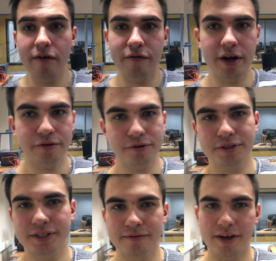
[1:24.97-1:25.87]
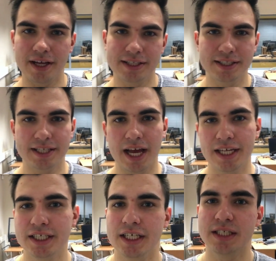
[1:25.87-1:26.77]
Various events
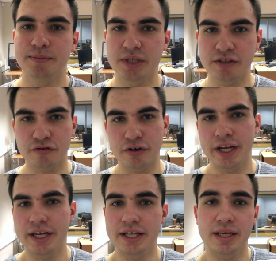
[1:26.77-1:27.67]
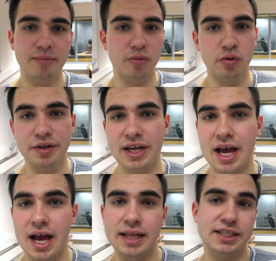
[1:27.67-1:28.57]
such as speed training, movie
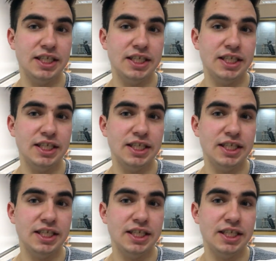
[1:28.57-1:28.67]
night,